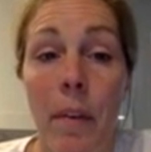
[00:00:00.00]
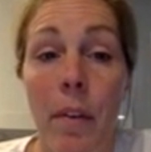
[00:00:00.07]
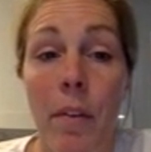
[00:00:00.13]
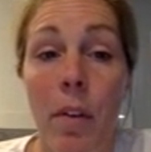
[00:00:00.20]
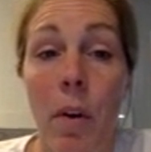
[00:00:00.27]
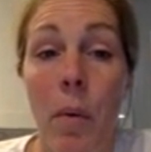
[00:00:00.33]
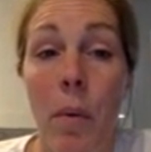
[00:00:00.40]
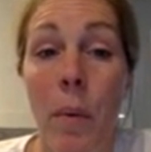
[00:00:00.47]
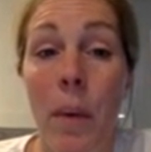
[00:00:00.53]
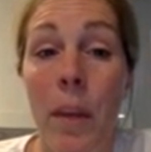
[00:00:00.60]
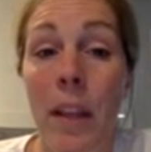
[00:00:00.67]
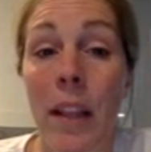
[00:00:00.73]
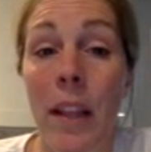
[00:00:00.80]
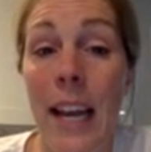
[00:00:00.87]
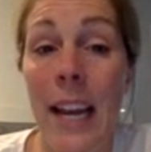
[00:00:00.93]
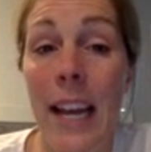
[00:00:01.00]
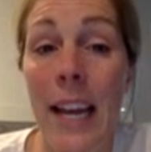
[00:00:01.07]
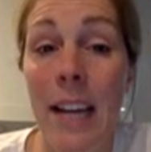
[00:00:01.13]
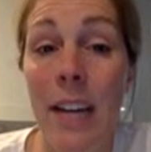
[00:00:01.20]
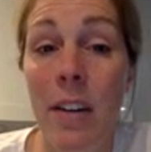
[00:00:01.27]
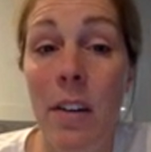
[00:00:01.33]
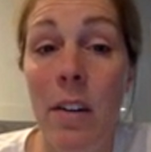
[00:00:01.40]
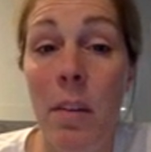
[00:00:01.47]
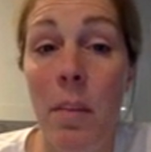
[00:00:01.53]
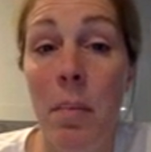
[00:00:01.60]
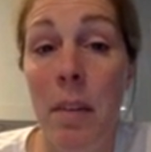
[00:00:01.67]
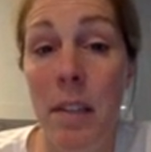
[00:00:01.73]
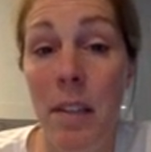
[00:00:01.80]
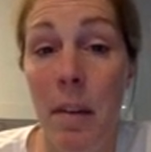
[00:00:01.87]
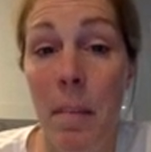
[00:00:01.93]
So when light enters a
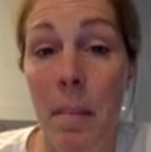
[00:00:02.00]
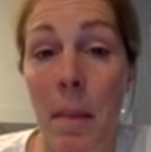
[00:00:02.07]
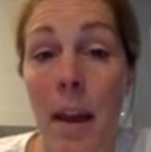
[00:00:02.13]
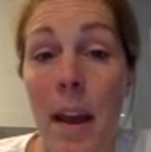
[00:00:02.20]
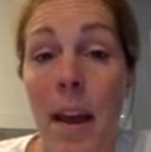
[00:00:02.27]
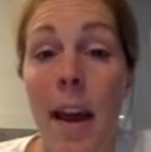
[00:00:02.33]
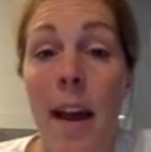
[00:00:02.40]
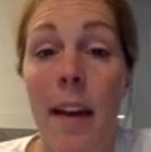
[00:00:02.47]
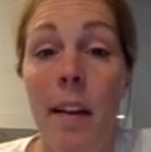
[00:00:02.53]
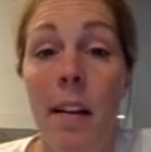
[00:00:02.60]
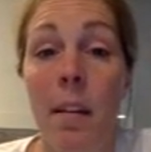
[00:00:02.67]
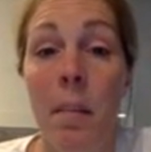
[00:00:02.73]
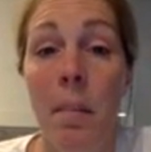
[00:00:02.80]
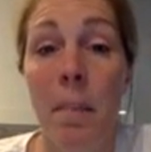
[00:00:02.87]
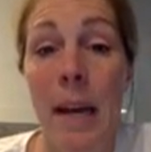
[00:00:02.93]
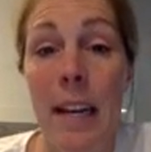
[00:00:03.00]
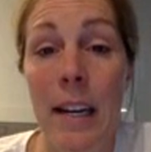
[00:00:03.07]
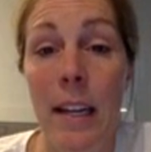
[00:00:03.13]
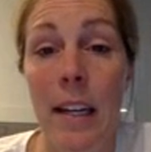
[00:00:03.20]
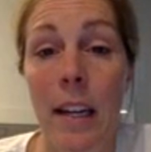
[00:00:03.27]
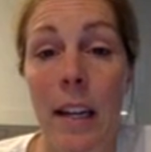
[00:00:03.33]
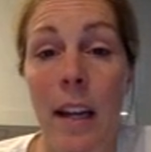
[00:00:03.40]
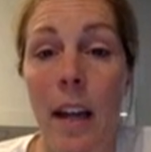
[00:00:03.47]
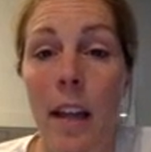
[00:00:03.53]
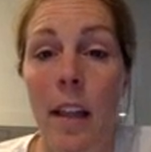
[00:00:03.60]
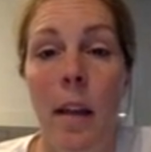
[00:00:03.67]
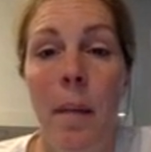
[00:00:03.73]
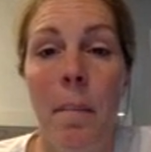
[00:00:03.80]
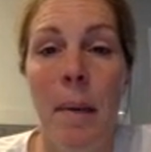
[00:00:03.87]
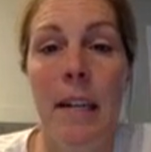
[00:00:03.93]
prism and is bent and
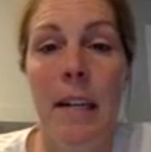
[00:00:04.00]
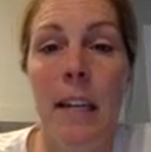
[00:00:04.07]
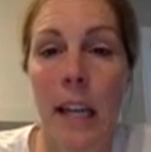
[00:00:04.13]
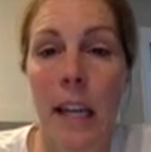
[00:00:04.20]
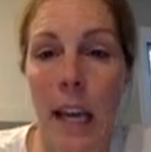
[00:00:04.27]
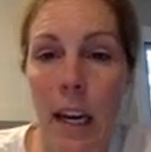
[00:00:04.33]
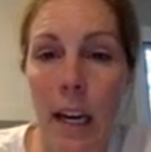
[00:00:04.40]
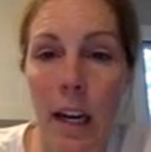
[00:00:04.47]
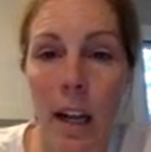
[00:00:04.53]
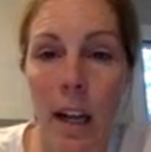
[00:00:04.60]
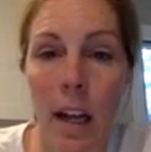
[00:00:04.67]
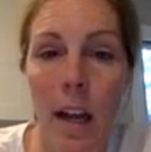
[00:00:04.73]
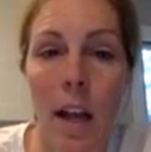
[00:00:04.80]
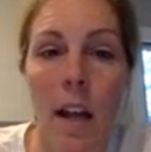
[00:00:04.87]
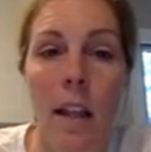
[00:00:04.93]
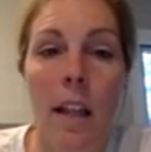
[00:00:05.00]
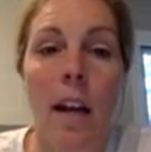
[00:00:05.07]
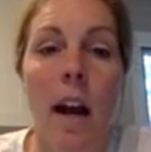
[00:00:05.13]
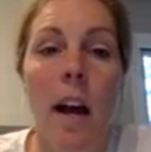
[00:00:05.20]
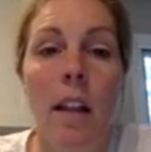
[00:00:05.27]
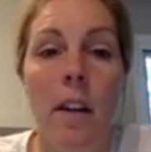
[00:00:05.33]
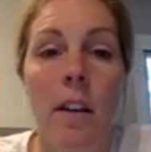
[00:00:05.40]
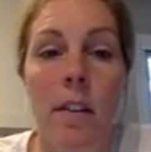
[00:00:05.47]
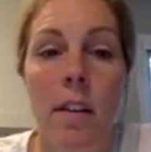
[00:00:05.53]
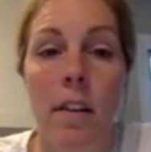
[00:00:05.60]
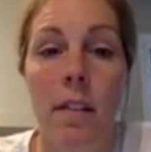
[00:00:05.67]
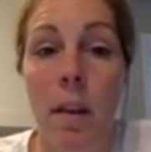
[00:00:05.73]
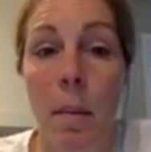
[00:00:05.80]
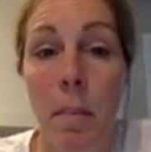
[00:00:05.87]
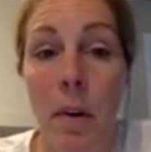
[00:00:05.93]
then bent again, the colors
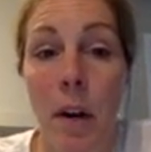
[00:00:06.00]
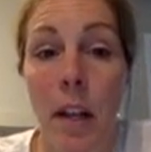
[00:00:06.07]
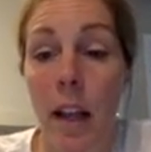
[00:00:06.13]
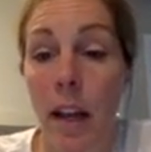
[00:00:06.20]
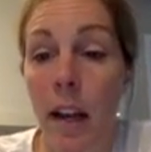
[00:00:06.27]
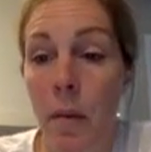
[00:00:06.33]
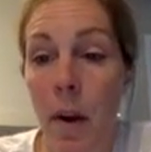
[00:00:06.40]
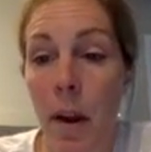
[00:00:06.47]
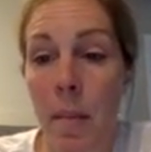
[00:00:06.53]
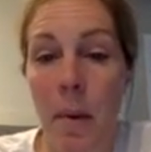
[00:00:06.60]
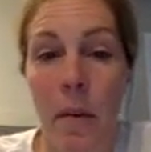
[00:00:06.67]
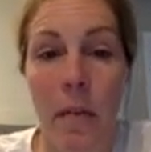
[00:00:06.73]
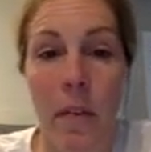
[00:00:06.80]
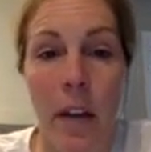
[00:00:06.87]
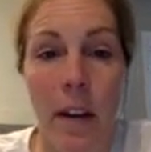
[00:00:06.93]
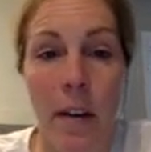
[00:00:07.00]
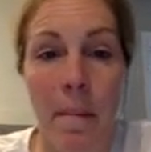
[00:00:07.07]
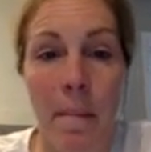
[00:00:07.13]
separate like a rainbow fan.